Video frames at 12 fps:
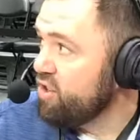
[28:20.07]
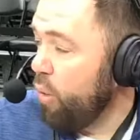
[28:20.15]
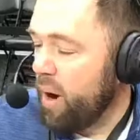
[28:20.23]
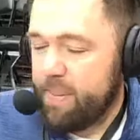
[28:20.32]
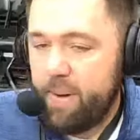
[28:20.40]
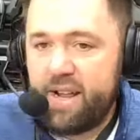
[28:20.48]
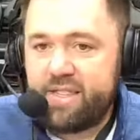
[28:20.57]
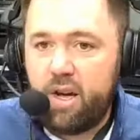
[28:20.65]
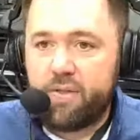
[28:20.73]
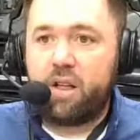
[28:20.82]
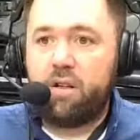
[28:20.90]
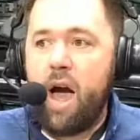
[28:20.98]
20 minutes
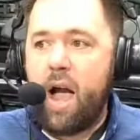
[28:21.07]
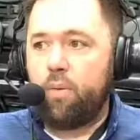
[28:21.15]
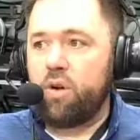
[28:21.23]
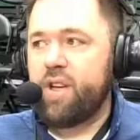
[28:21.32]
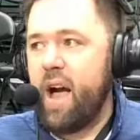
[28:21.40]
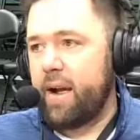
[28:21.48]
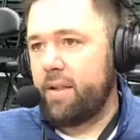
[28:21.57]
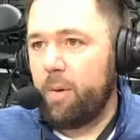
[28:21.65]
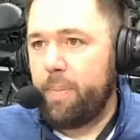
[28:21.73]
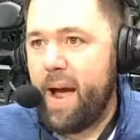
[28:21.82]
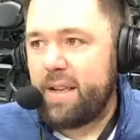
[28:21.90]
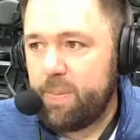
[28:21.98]
on the clock. We'll talk a
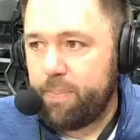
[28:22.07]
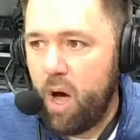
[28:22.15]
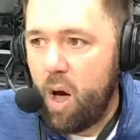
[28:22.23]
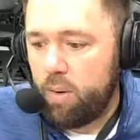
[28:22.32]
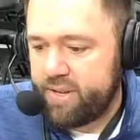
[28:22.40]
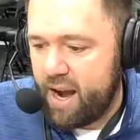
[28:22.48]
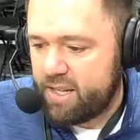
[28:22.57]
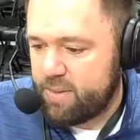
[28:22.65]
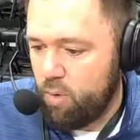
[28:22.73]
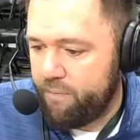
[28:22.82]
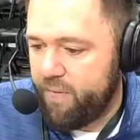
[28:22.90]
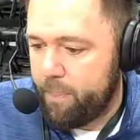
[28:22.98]
little basketball. We'll talk
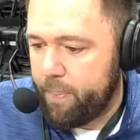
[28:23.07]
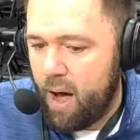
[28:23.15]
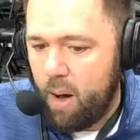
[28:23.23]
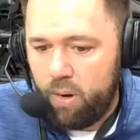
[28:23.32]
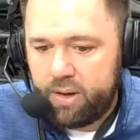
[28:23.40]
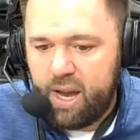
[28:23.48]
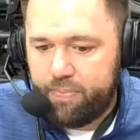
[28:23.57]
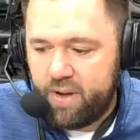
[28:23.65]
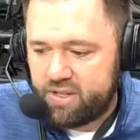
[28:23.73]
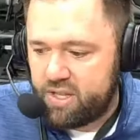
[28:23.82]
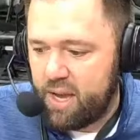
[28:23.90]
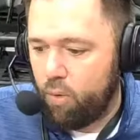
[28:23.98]
some more football. We'll keep
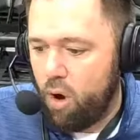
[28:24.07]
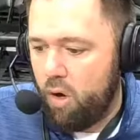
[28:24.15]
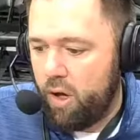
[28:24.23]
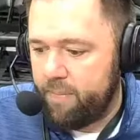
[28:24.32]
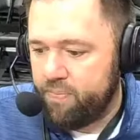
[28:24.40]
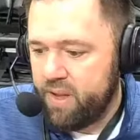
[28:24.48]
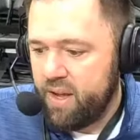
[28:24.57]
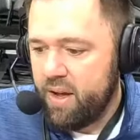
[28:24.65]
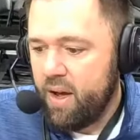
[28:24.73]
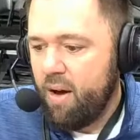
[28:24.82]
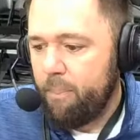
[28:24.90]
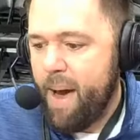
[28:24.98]
this thing rolling.
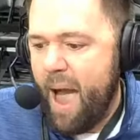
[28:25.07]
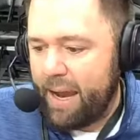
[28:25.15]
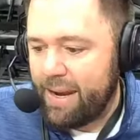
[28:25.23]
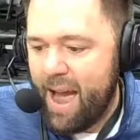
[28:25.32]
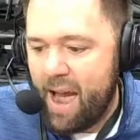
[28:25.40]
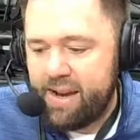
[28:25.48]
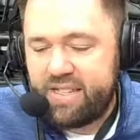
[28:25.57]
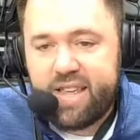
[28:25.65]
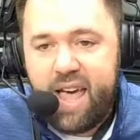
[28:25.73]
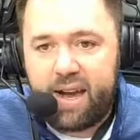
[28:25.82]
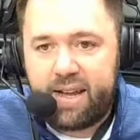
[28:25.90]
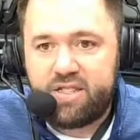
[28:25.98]
Back in 90
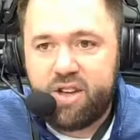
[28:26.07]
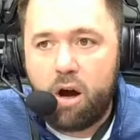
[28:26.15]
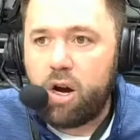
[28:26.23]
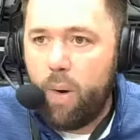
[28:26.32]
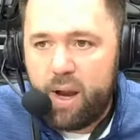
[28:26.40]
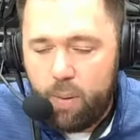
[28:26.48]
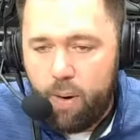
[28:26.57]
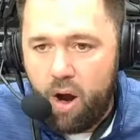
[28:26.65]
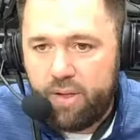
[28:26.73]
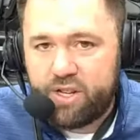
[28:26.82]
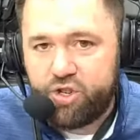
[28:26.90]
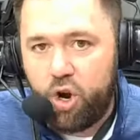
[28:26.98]
seconds. Don't go anywhere
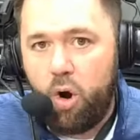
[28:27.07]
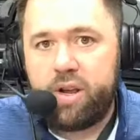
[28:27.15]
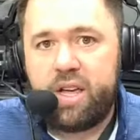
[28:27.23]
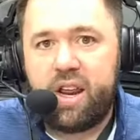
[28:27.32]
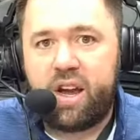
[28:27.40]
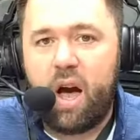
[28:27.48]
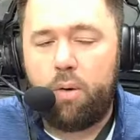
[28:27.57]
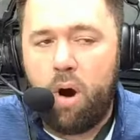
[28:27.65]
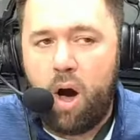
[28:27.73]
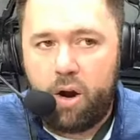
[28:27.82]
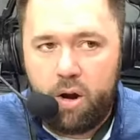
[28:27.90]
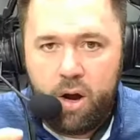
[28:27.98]
unless you're going to get a
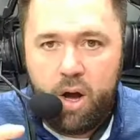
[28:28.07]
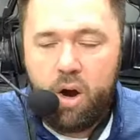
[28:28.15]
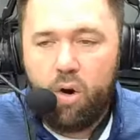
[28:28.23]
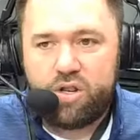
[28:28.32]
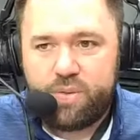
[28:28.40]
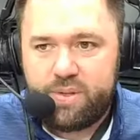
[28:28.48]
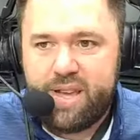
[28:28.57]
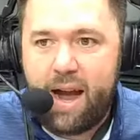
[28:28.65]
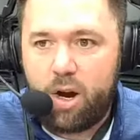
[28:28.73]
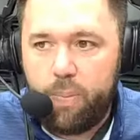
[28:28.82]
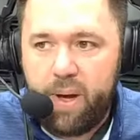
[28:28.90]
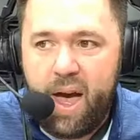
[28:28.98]
Cutwater or some
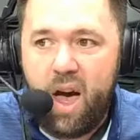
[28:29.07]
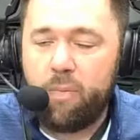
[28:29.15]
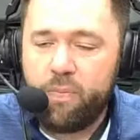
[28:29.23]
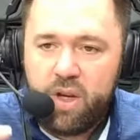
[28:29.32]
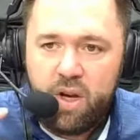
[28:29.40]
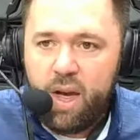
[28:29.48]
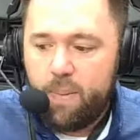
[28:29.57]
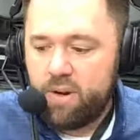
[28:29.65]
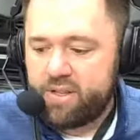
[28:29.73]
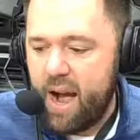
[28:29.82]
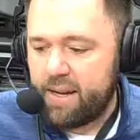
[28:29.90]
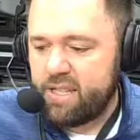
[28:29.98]
Taco Bell. And
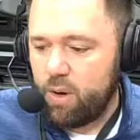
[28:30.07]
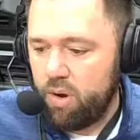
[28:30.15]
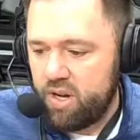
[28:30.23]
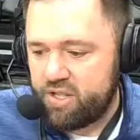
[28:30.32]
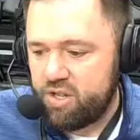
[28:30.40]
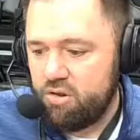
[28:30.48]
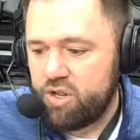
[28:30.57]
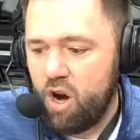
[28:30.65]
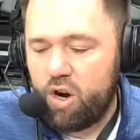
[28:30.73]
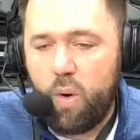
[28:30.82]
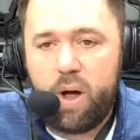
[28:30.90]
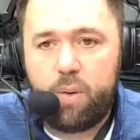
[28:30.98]
we'll talk to you real soon.
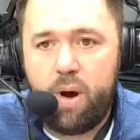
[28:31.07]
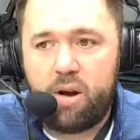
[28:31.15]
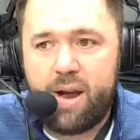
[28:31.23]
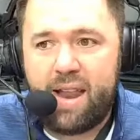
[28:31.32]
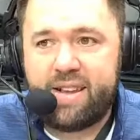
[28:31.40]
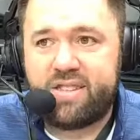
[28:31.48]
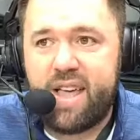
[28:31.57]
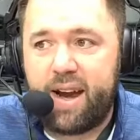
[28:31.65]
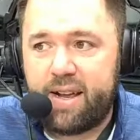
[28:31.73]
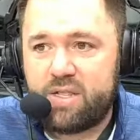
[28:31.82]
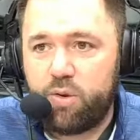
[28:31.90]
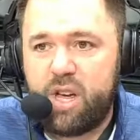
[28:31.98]
Don't go anywhere. 90
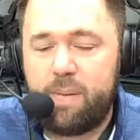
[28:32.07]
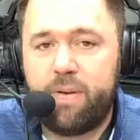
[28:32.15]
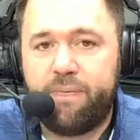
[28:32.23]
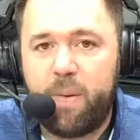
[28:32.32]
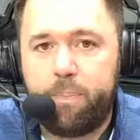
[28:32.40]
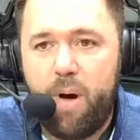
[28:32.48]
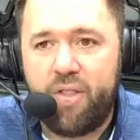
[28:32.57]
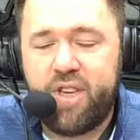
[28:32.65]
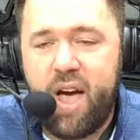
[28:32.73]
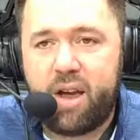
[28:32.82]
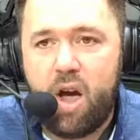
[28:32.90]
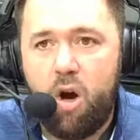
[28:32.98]
seconds. We'll keep the football
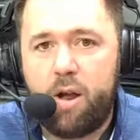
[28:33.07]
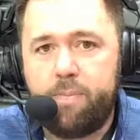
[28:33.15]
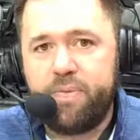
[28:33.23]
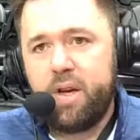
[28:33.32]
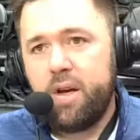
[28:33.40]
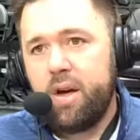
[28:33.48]
talk going.